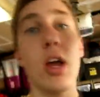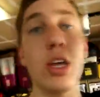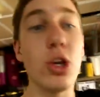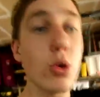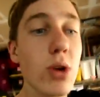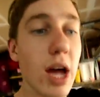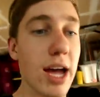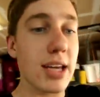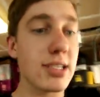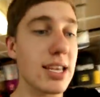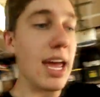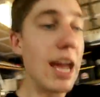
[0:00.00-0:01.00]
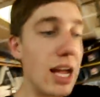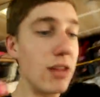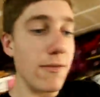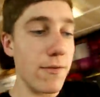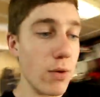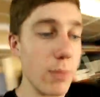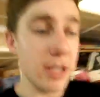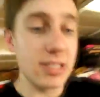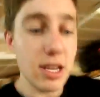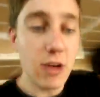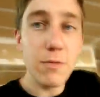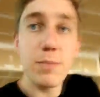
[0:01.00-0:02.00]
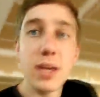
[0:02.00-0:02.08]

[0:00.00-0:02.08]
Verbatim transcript: you guys and for myself,